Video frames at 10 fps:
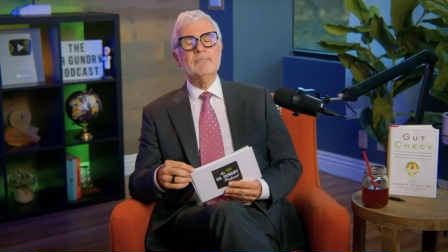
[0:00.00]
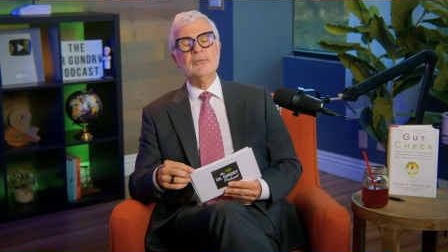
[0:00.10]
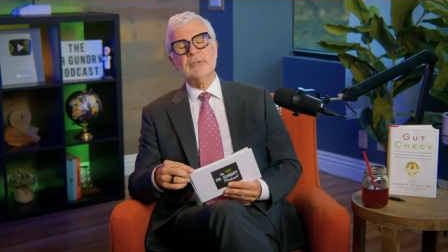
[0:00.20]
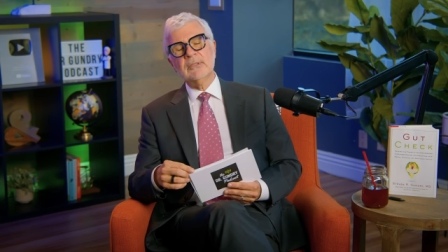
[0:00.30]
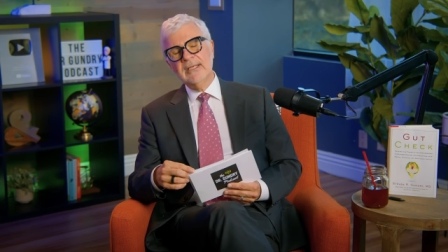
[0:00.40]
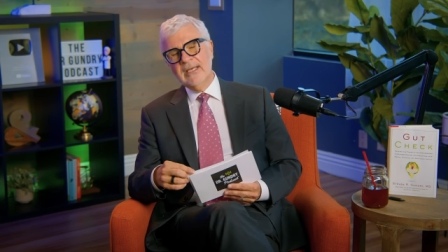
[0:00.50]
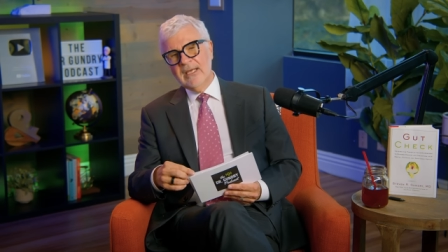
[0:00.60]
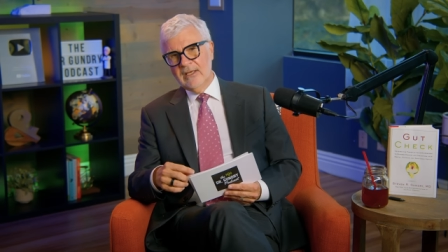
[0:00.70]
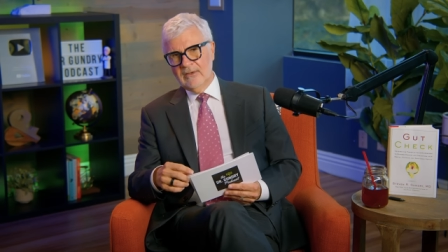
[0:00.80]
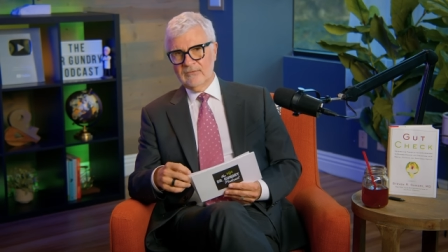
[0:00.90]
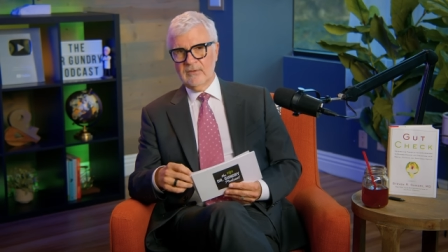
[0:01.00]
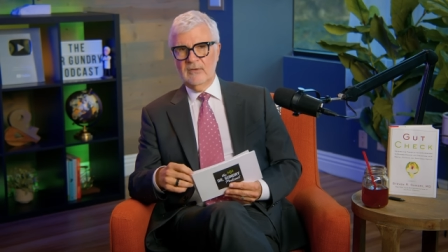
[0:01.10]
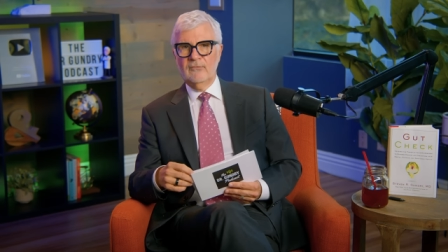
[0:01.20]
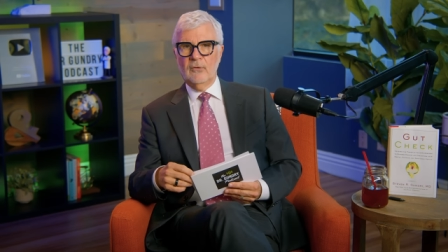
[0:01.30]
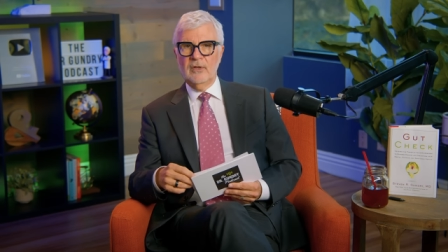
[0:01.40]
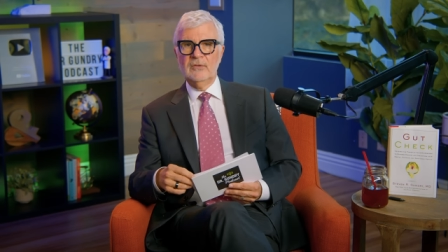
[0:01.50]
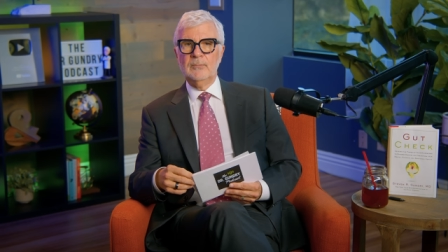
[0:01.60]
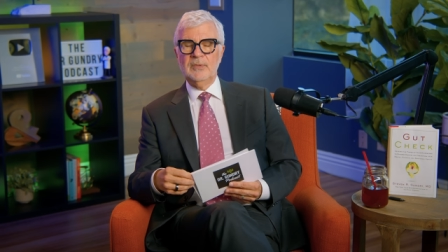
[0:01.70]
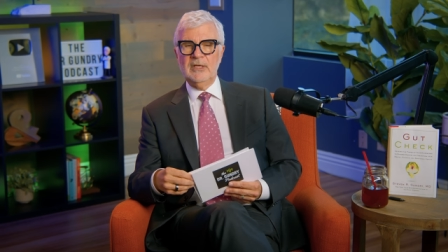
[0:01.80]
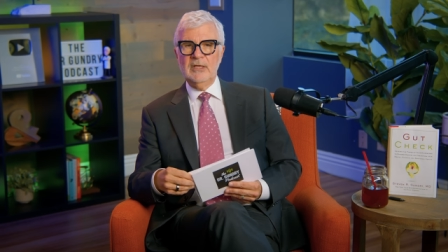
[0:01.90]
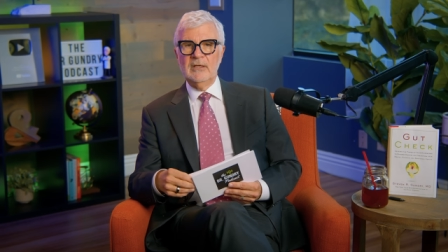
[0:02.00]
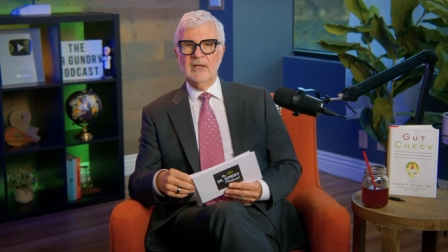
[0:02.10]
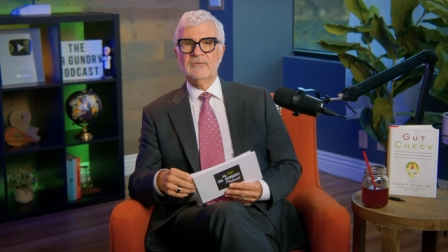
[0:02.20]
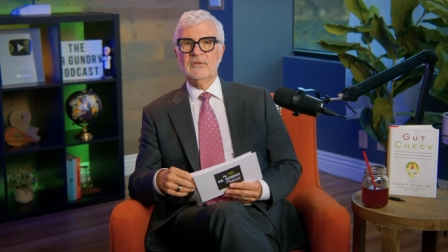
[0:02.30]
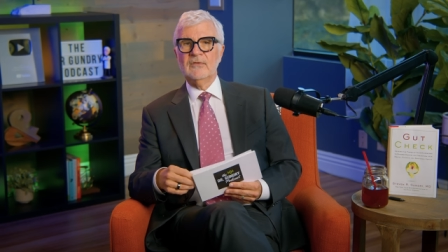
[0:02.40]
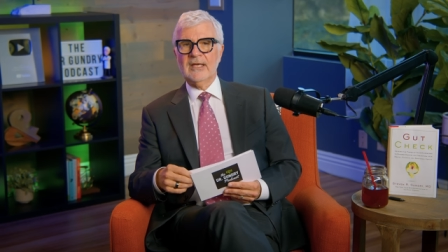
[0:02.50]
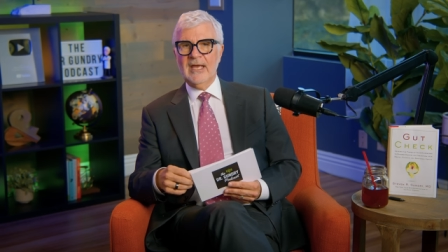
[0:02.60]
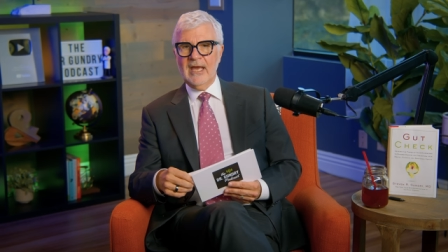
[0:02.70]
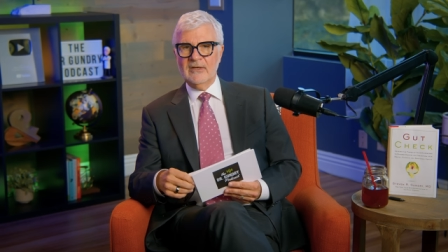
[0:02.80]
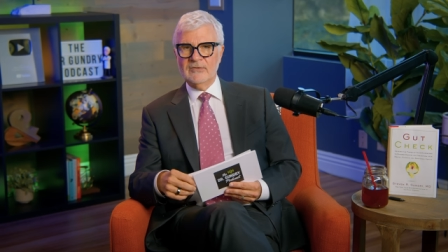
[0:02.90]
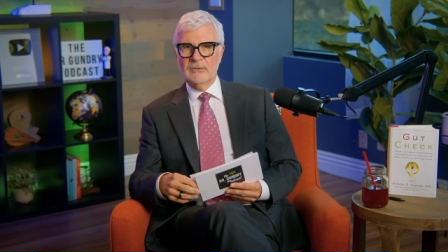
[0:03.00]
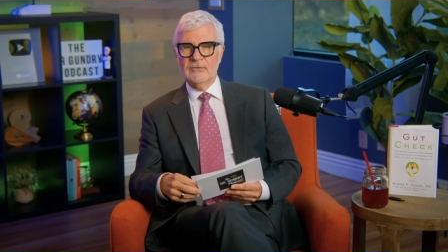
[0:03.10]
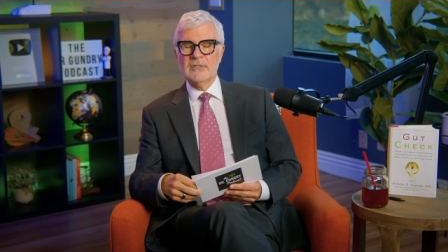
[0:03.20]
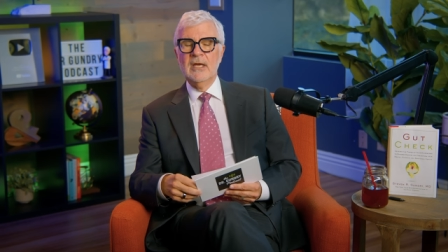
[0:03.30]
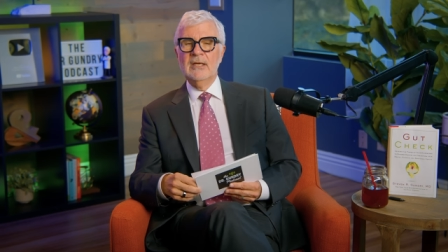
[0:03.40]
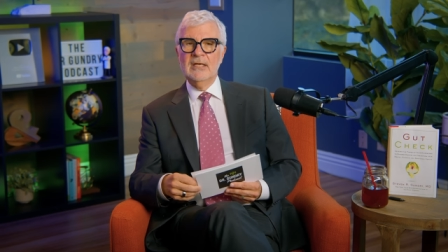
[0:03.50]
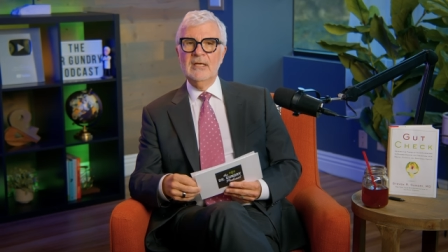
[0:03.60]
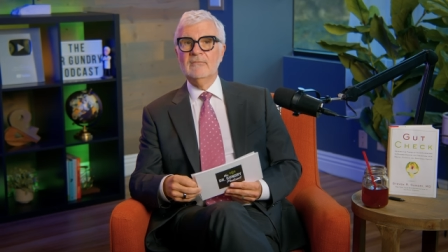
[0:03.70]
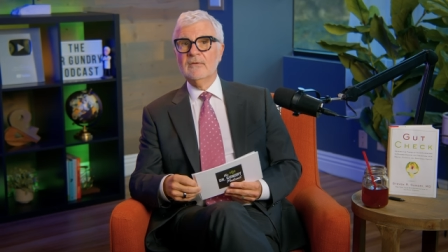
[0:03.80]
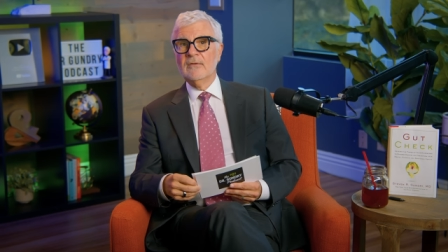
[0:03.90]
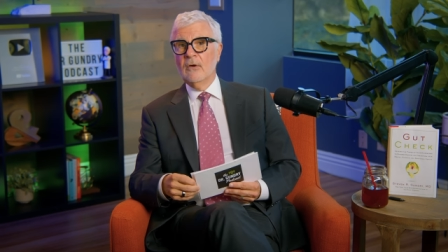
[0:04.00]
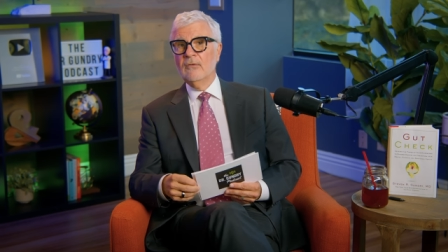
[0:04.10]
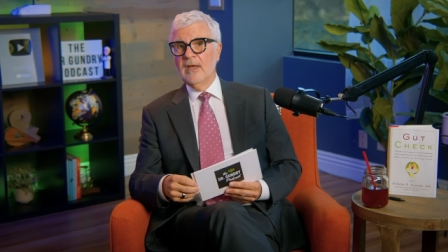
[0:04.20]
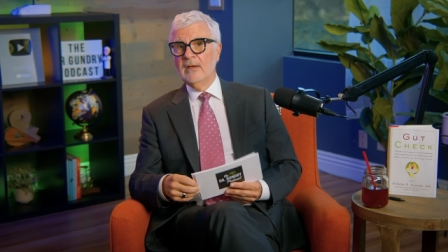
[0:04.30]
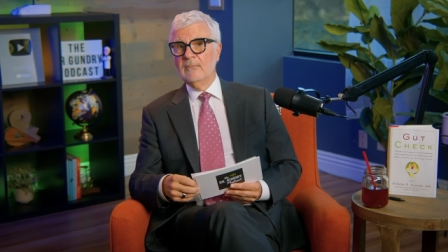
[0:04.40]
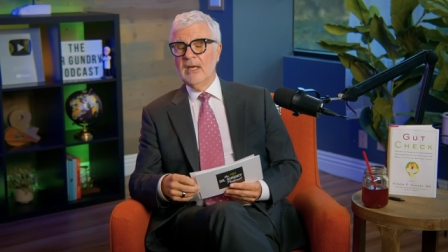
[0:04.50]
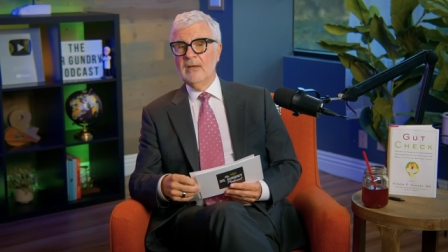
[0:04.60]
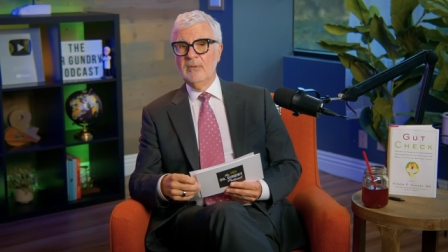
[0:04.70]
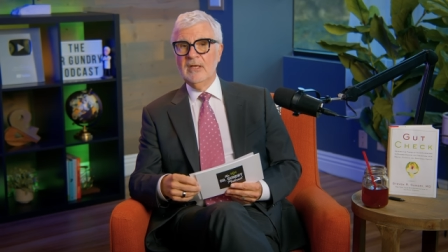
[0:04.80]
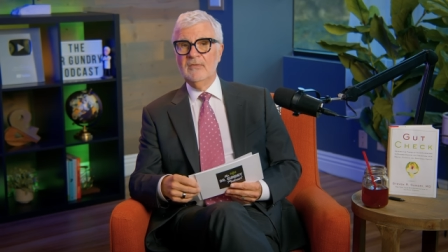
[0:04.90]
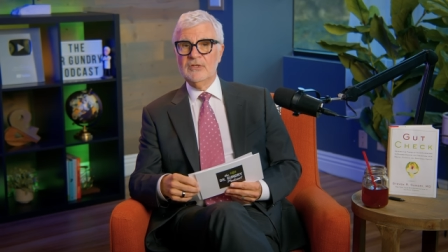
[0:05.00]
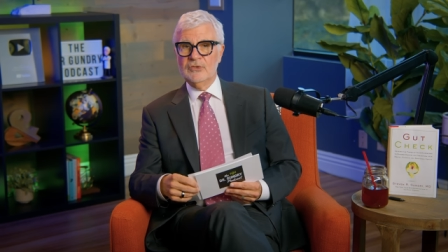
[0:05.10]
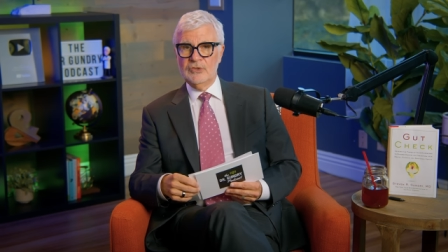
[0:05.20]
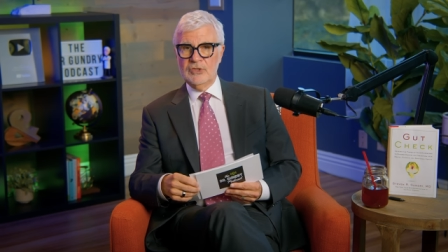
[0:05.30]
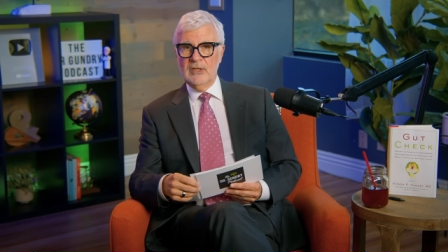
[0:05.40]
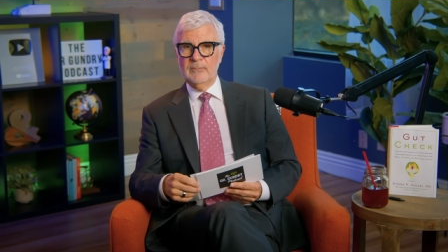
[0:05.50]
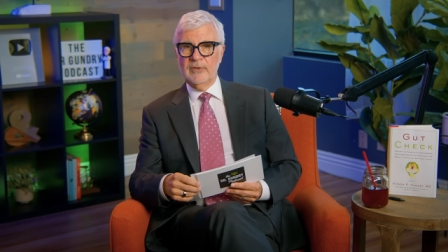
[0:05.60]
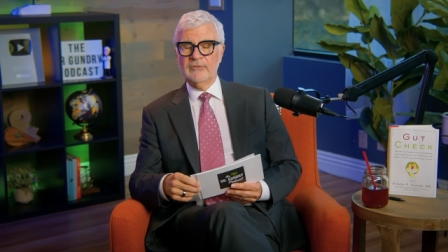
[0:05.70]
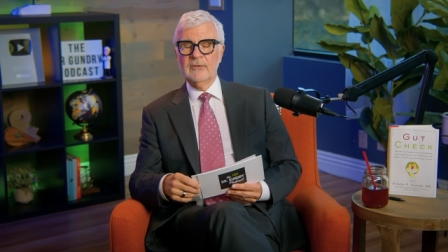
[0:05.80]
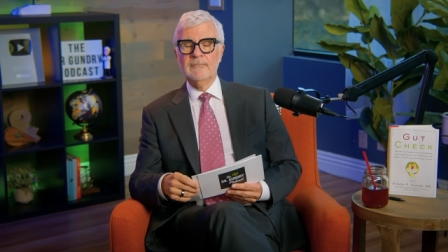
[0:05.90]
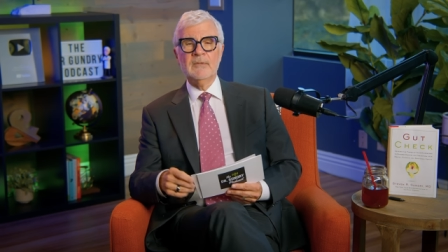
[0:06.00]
Please avoid the peanuts and the cashews, even though they may be the cheapest.